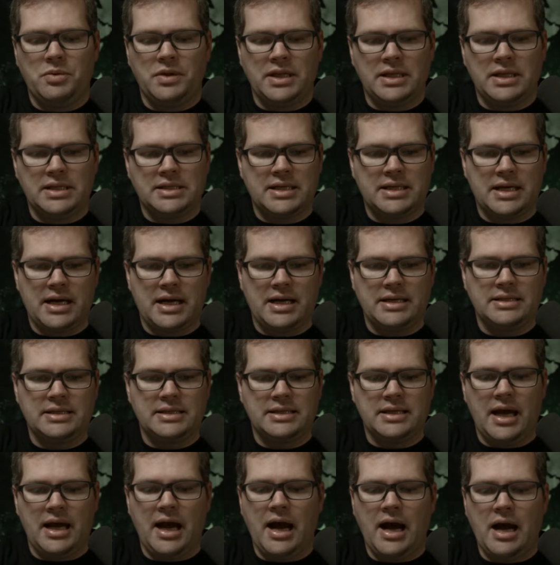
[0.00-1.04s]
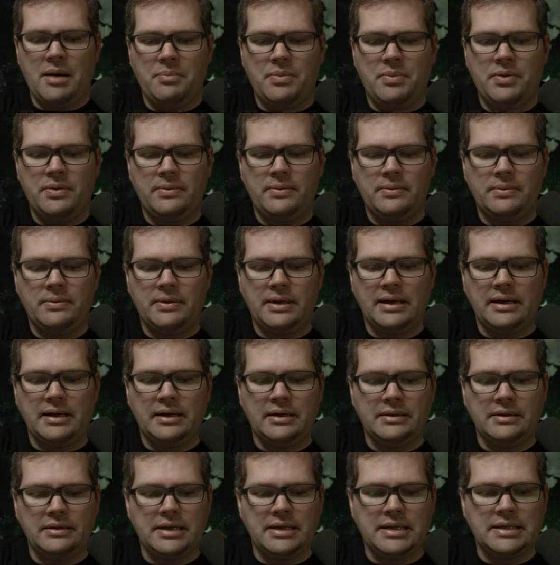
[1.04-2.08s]
these guys up,
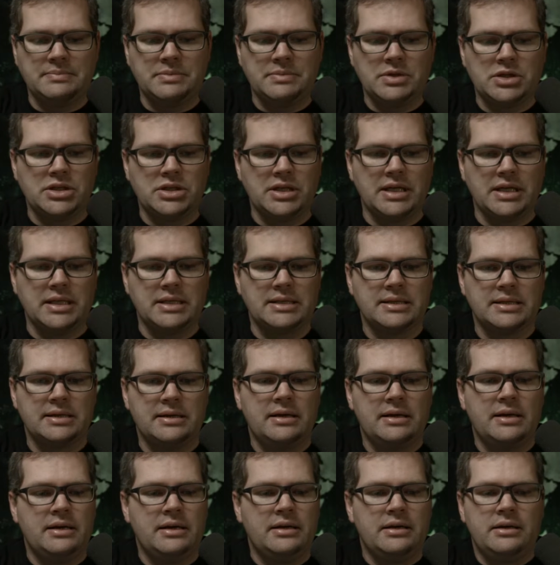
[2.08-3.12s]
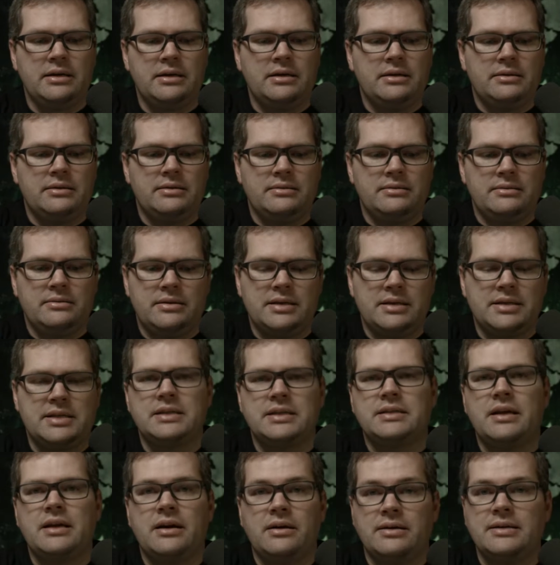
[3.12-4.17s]
these machines. This is
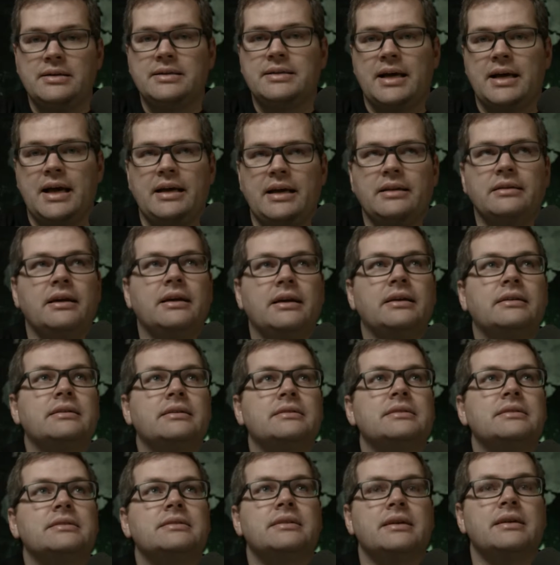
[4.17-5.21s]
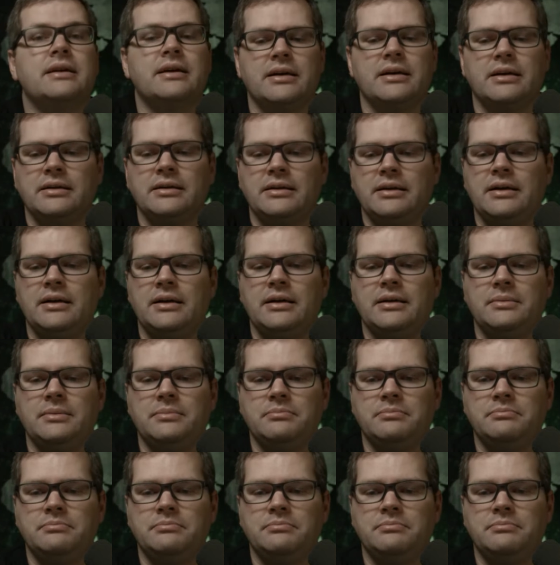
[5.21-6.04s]
their design, like this is their